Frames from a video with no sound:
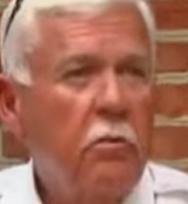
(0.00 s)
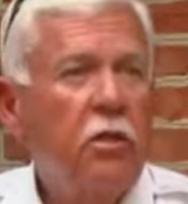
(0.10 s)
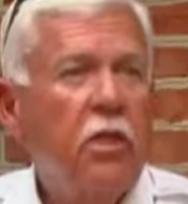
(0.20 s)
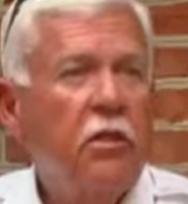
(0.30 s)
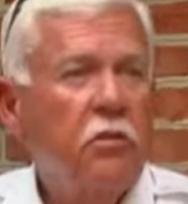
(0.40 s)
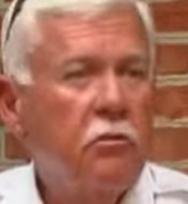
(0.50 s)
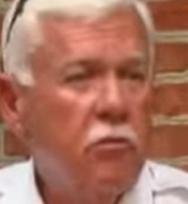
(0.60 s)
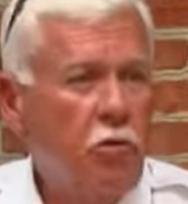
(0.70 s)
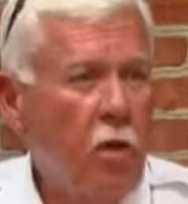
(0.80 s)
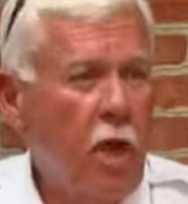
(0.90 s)
potential
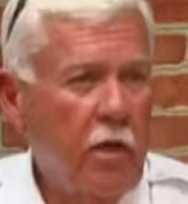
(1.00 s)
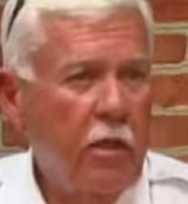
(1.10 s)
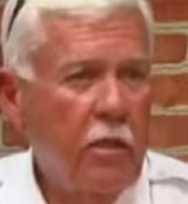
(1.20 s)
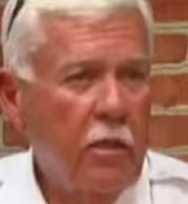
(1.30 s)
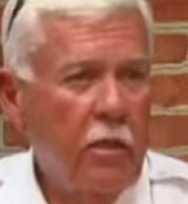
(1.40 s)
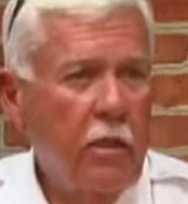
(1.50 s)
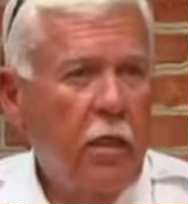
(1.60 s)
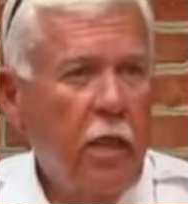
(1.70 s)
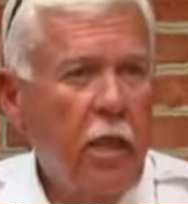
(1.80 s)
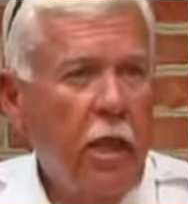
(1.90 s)
for drowning.
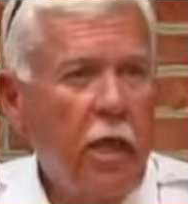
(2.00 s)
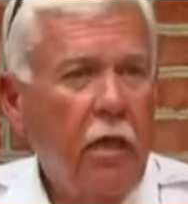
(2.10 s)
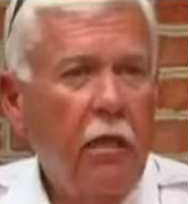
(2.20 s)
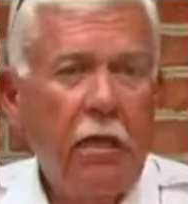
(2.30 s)
And